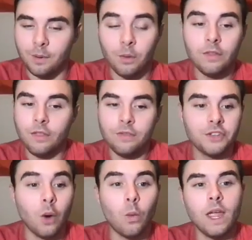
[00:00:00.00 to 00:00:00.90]
But
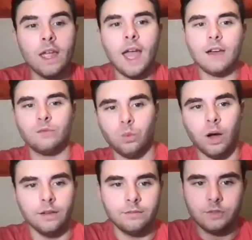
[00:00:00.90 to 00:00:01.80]
so we have
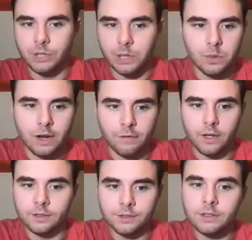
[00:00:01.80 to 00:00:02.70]
what, two
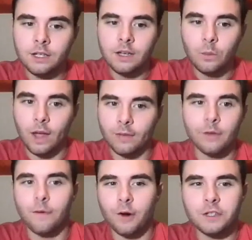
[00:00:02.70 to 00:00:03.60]
difference? We had
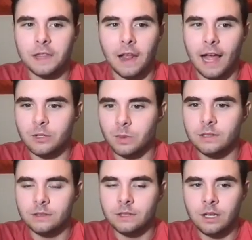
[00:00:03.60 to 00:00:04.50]
the first and the last one.